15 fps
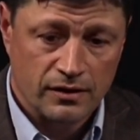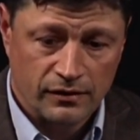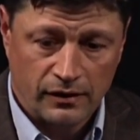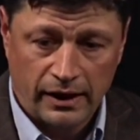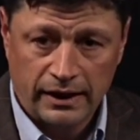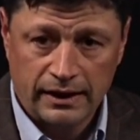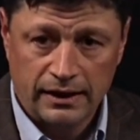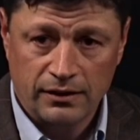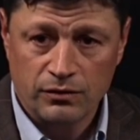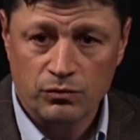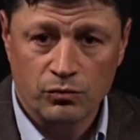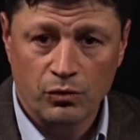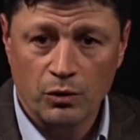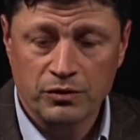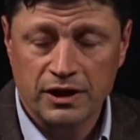like in
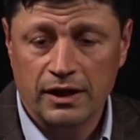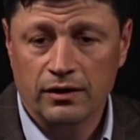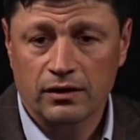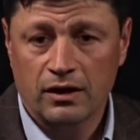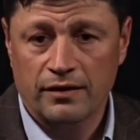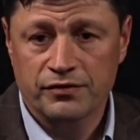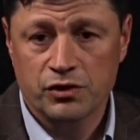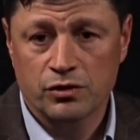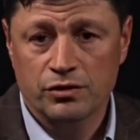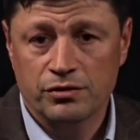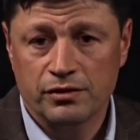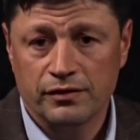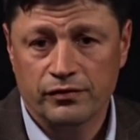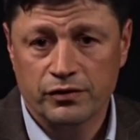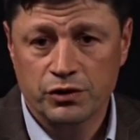rotator cuff
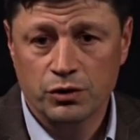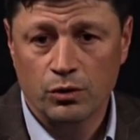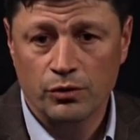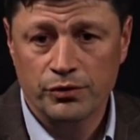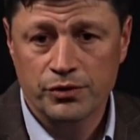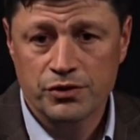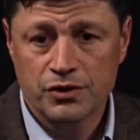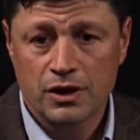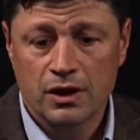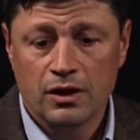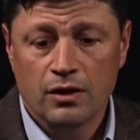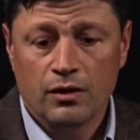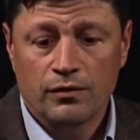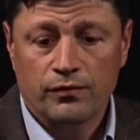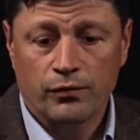surgery for shoulders,
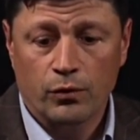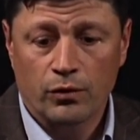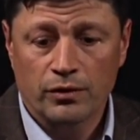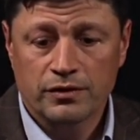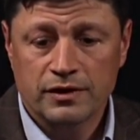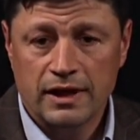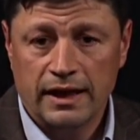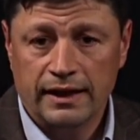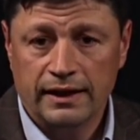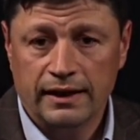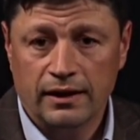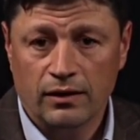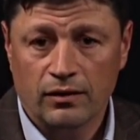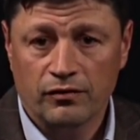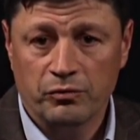for taking
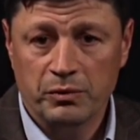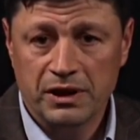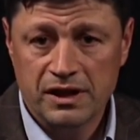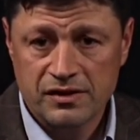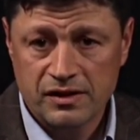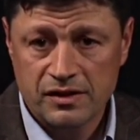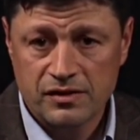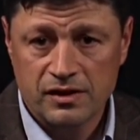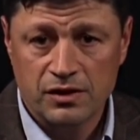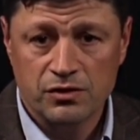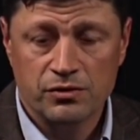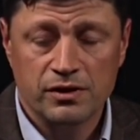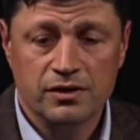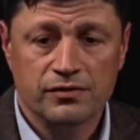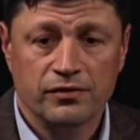care of meniscus
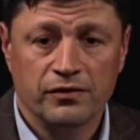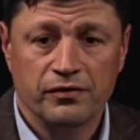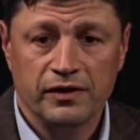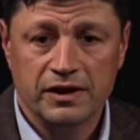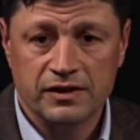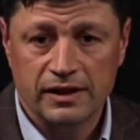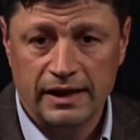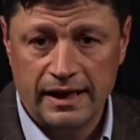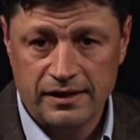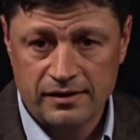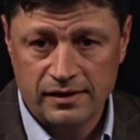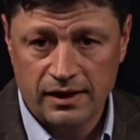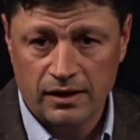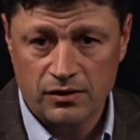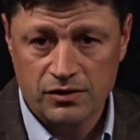injuries, for fixing
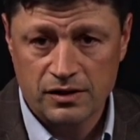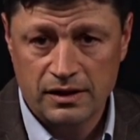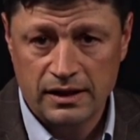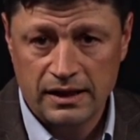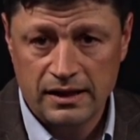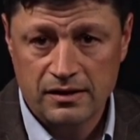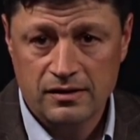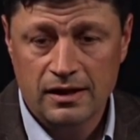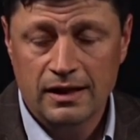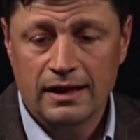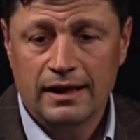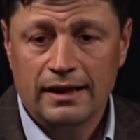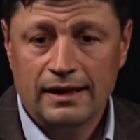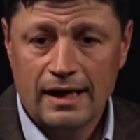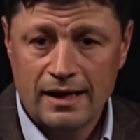ACLs and knees.
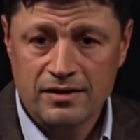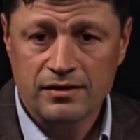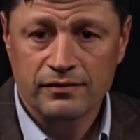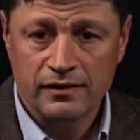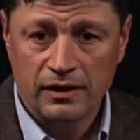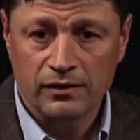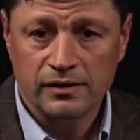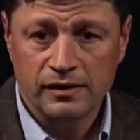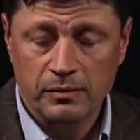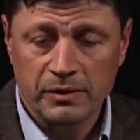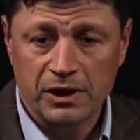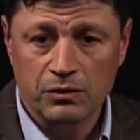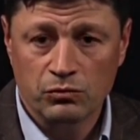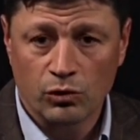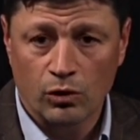It has a very
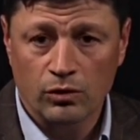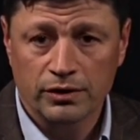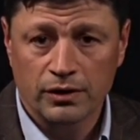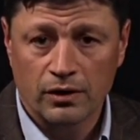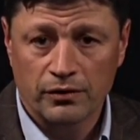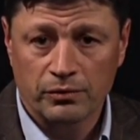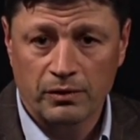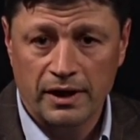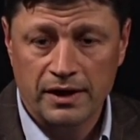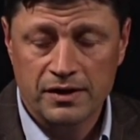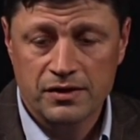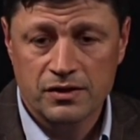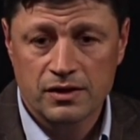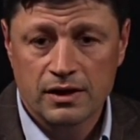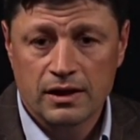limited role in
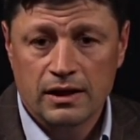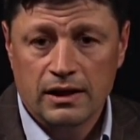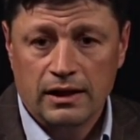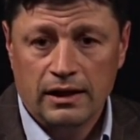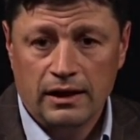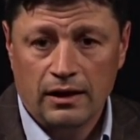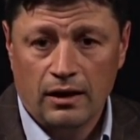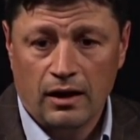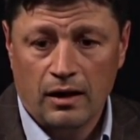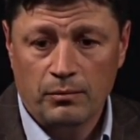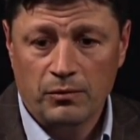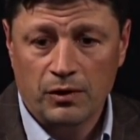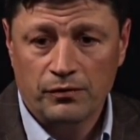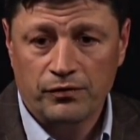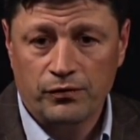arthritis
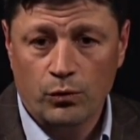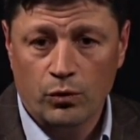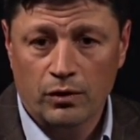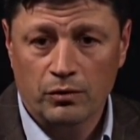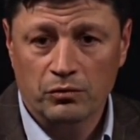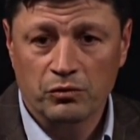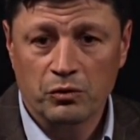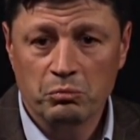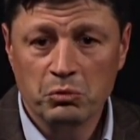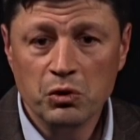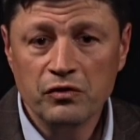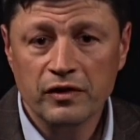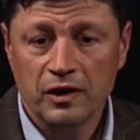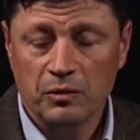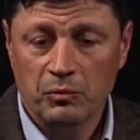for
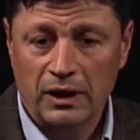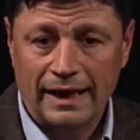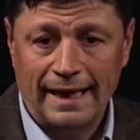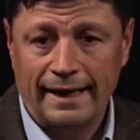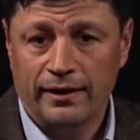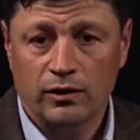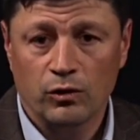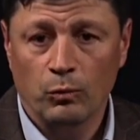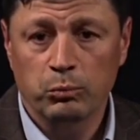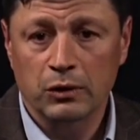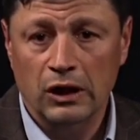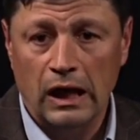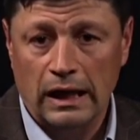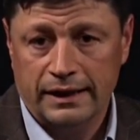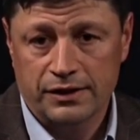removing mechanical
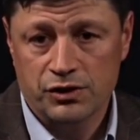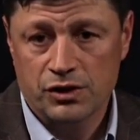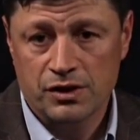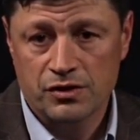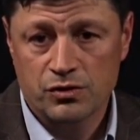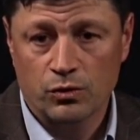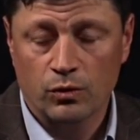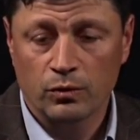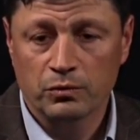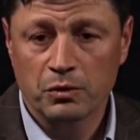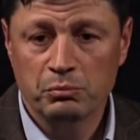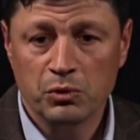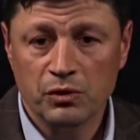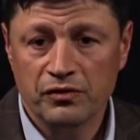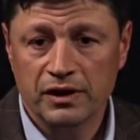blockages or
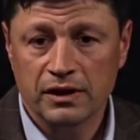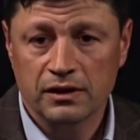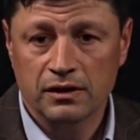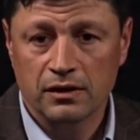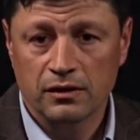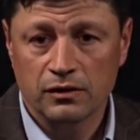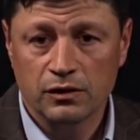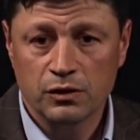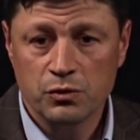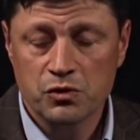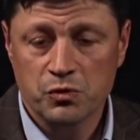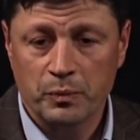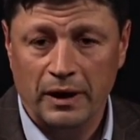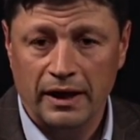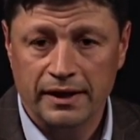removing
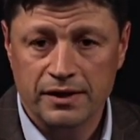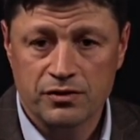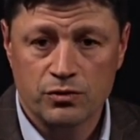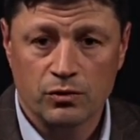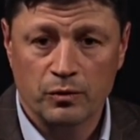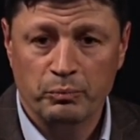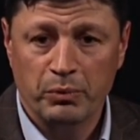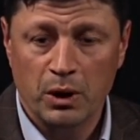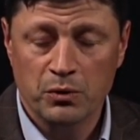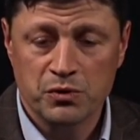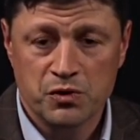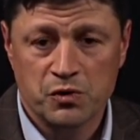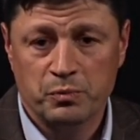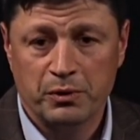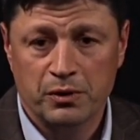loose bodies or
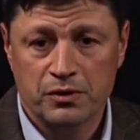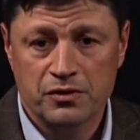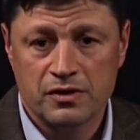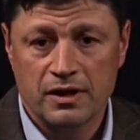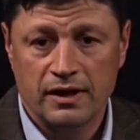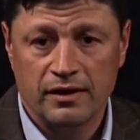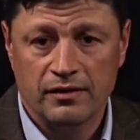bone spurs that